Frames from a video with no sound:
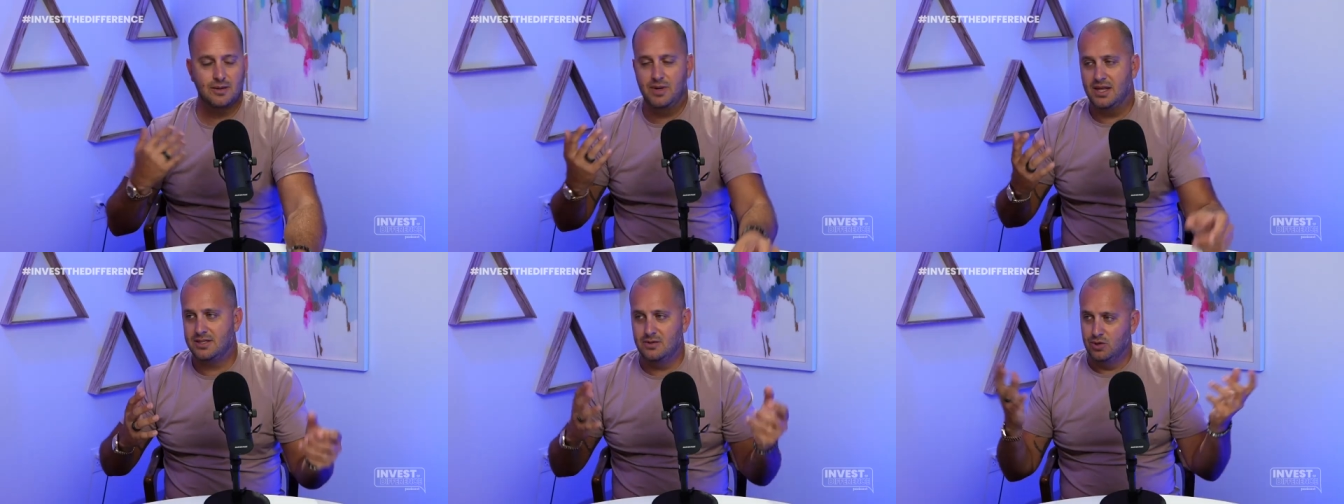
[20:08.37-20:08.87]
I
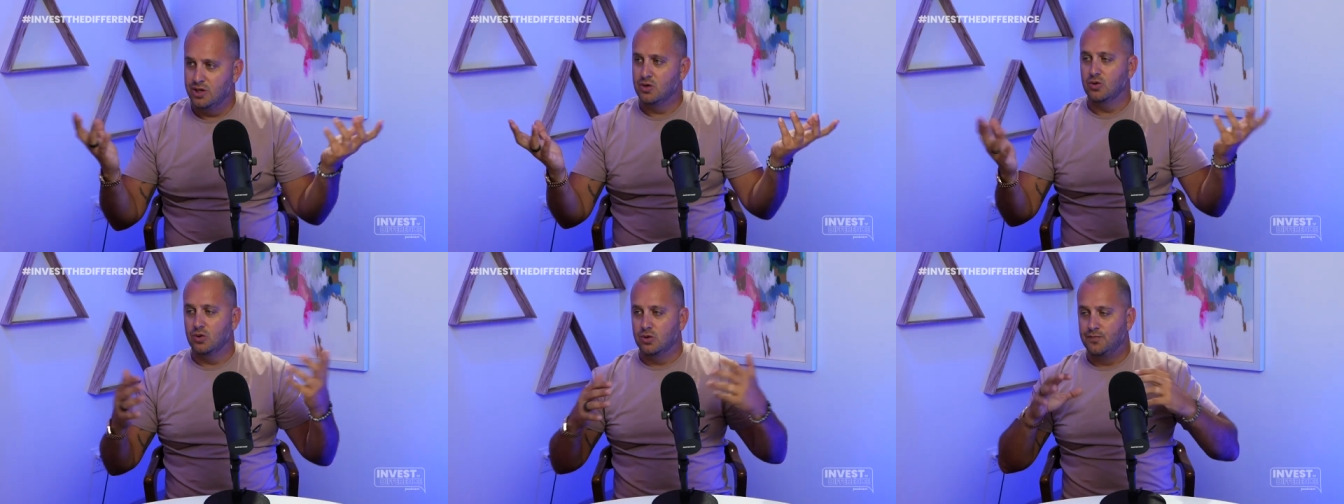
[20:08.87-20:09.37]
mean that's a really
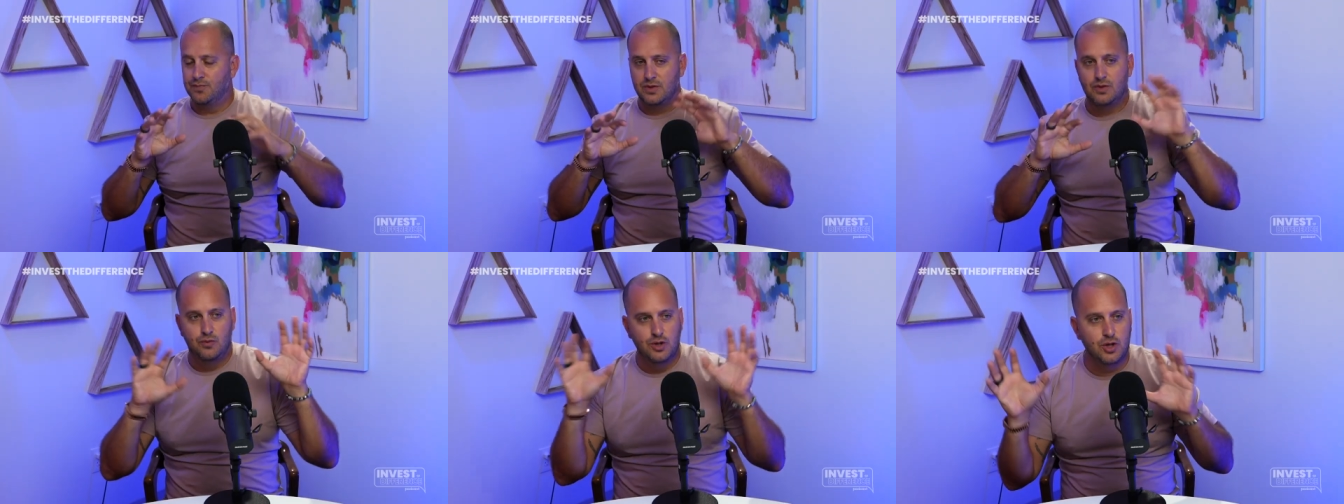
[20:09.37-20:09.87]
cool, yeah.
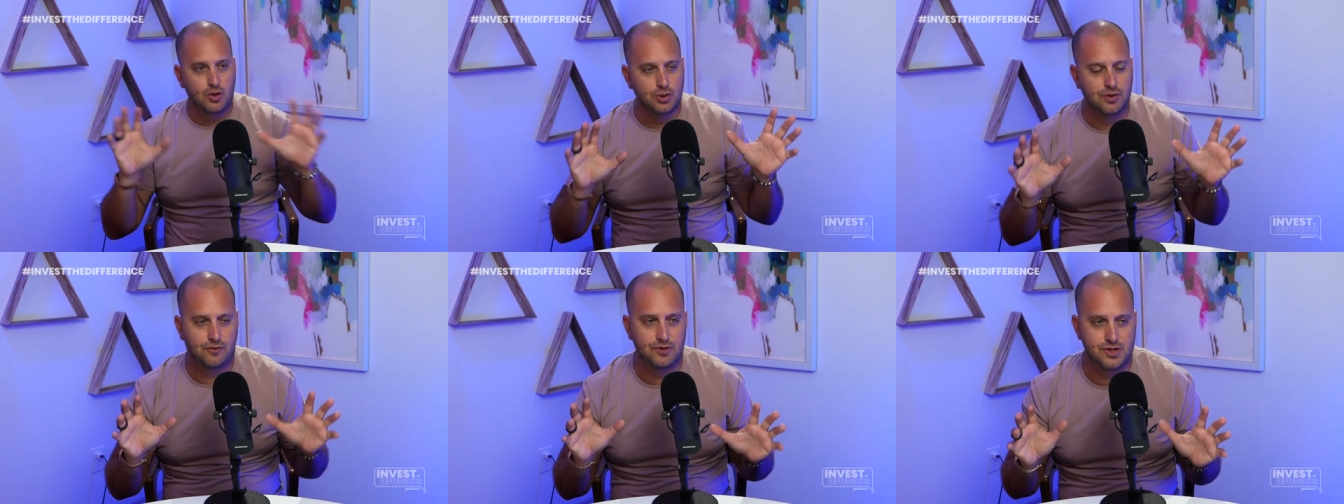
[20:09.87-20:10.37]
really cool
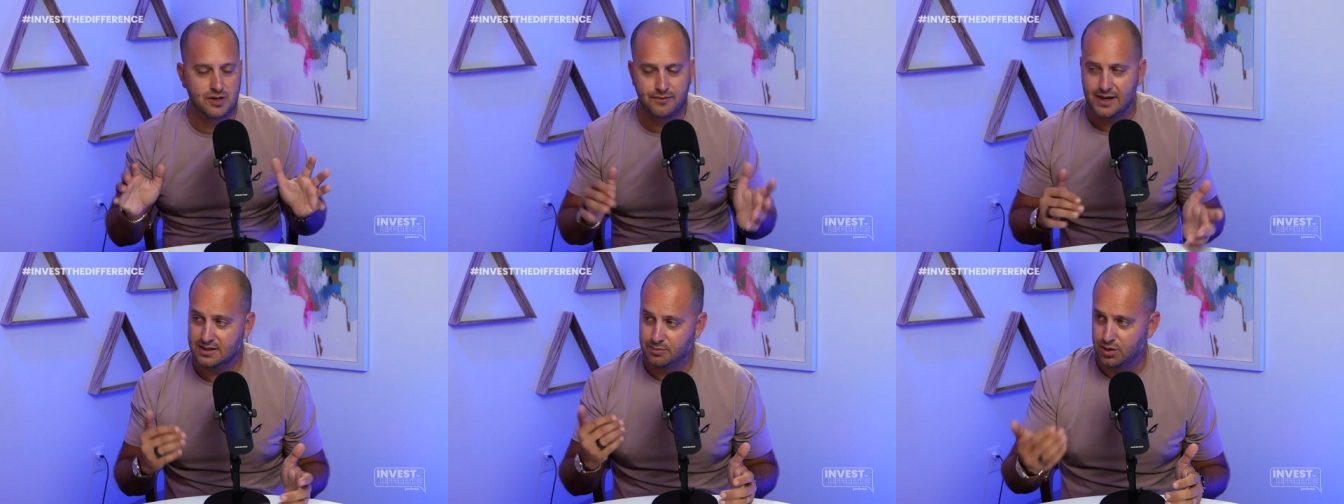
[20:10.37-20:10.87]
differentiating factor.